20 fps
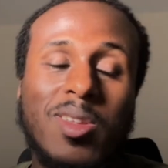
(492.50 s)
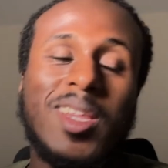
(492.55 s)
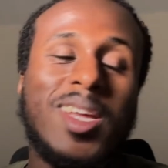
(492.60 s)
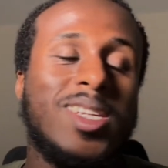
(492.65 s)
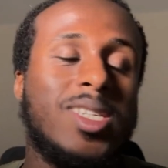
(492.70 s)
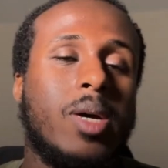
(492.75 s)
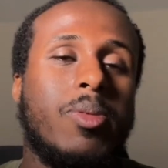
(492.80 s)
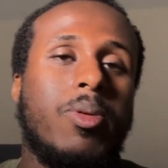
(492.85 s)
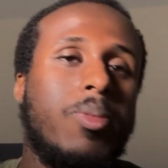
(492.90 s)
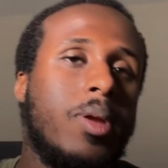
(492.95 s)

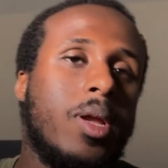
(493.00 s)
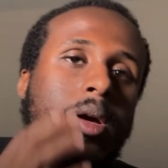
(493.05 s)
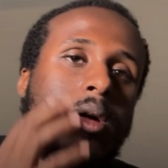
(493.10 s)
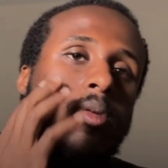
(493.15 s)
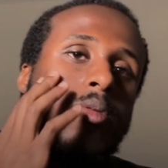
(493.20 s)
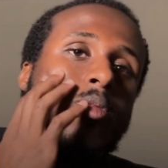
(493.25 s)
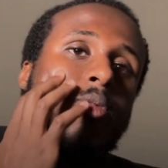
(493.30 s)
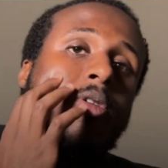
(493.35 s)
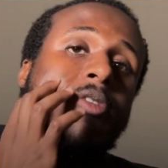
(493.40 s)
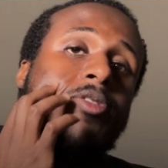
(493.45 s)
type of player,
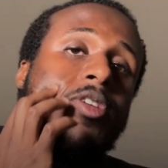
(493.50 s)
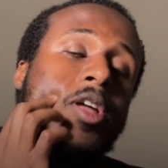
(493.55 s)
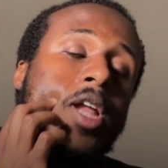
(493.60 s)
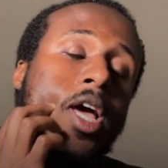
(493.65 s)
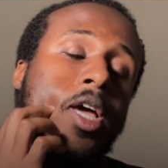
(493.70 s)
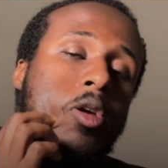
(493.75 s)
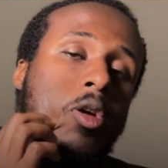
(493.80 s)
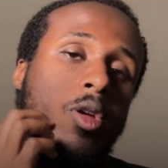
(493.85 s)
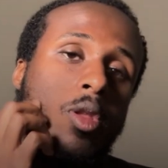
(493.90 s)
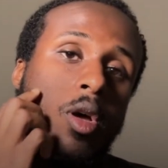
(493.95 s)
whether you like it
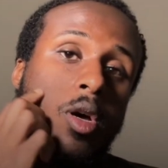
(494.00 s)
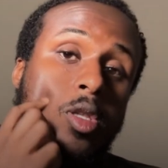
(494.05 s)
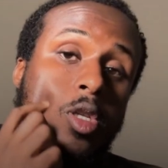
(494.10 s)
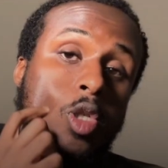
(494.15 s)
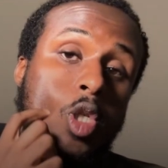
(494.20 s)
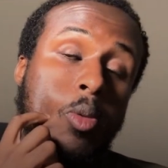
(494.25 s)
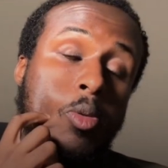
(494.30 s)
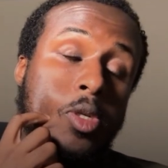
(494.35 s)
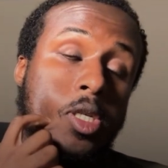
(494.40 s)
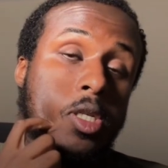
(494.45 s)
or not. The
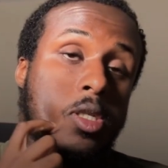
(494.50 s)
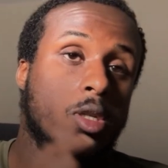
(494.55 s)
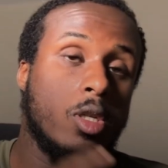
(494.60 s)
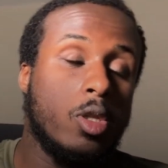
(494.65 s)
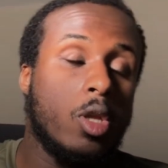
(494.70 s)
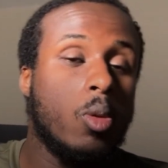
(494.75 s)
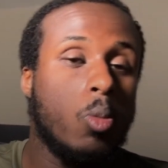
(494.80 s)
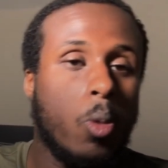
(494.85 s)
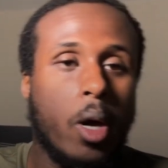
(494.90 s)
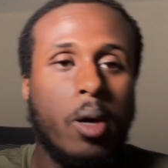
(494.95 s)
trouble season, he
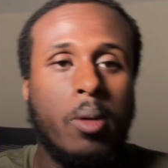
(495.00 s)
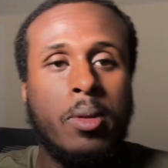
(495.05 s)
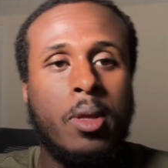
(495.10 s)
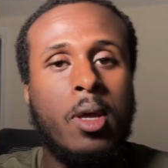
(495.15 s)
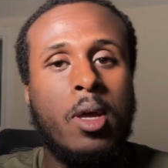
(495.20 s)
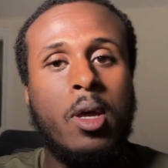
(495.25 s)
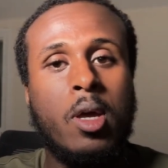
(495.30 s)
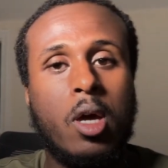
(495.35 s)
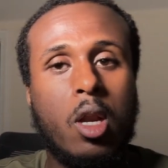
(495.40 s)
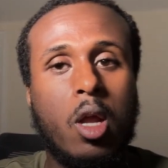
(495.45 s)
done well.
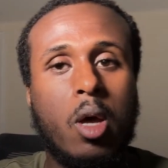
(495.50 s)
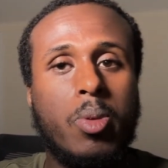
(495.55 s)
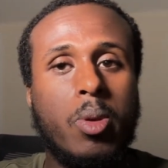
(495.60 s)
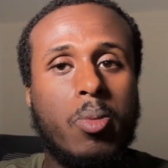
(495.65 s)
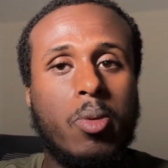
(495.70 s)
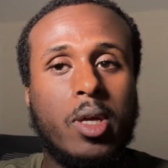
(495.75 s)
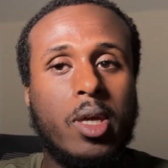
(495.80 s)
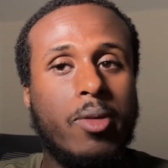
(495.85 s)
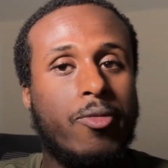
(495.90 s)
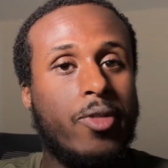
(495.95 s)
A lot of people
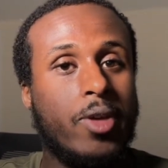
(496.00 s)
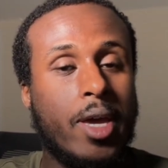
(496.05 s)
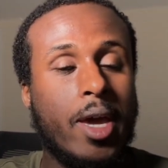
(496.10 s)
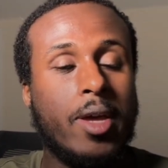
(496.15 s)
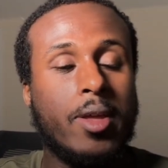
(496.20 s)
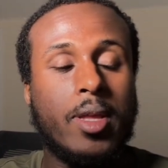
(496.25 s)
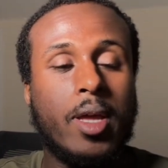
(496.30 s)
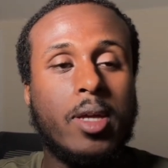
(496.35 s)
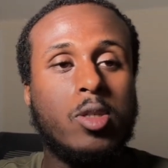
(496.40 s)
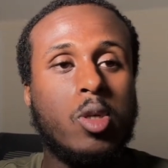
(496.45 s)
keep forgetting
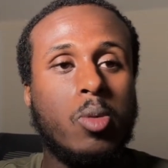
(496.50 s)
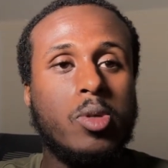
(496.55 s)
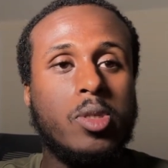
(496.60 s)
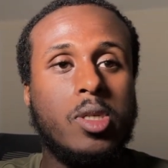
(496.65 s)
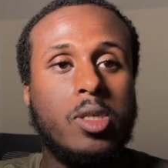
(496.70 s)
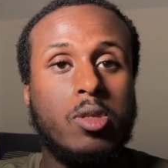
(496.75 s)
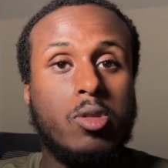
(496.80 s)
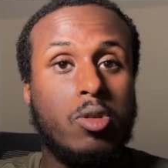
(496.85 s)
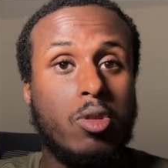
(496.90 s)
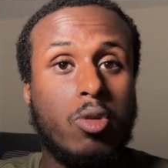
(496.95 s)
that. Trouble
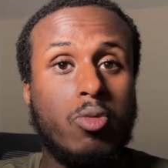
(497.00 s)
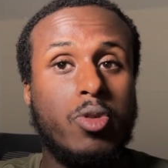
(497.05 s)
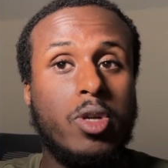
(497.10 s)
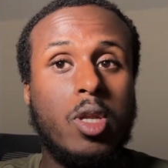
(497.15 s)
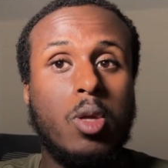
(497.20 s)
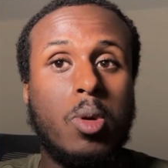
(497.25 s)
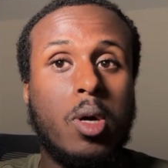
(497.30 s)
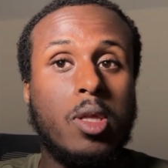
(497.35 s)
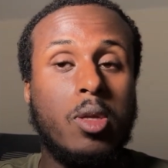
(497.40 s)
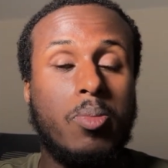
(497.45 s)
season, he done really
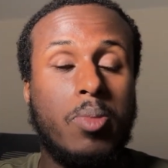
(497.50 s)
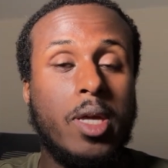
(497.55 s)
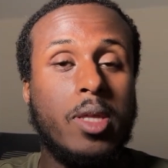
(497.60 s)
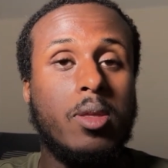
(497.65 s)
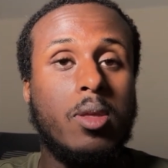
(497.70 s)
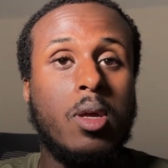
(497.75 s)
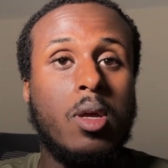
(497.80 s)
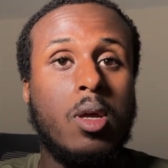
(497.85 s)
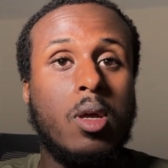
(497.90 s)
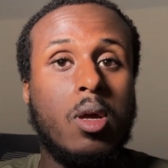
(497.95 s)
well. And he played
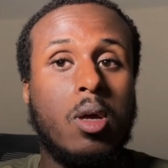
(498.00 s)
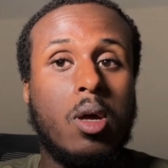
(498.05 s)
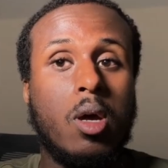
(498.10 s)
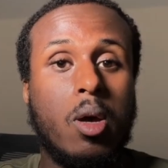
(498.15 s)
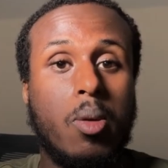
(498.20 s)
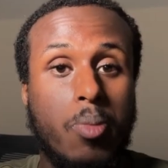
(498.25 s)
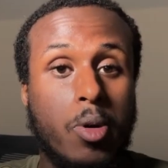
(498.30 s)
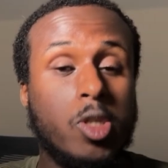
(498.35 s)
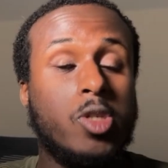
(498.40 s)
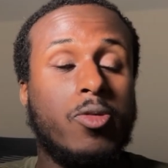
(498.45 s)
a
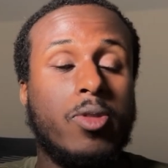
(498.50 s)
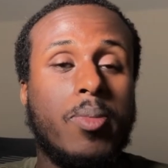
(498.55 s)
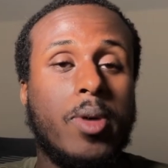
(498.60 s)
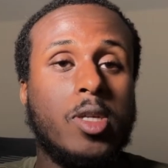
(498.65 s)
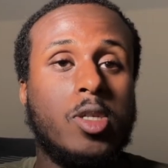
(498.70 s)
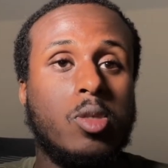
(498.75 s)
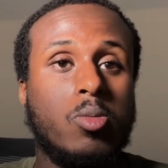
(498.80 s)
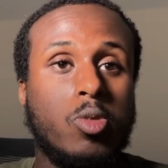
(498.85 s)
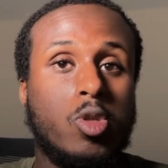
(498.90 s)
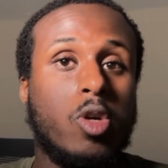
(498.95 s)
bunch of the matches,
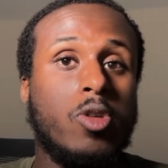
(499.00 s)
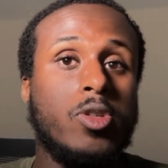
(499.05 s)
majority